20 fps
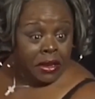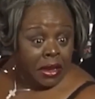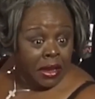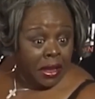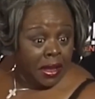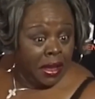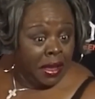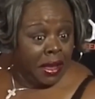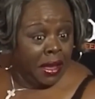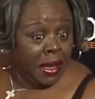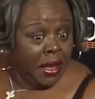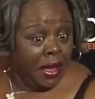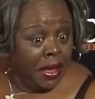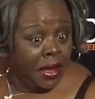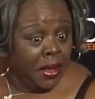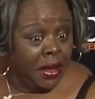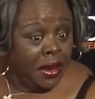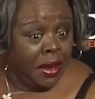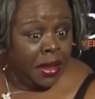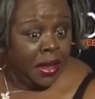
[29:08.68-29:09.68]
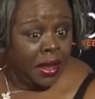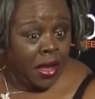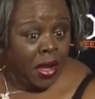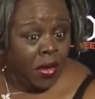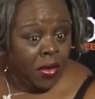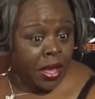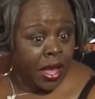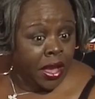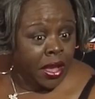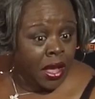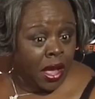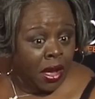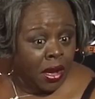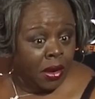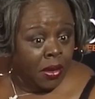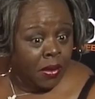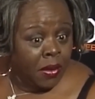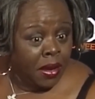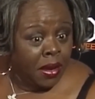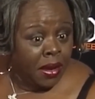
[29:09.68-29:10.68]
in the spotlight choose to hide or
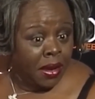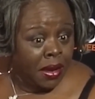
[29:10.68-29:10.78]
filter their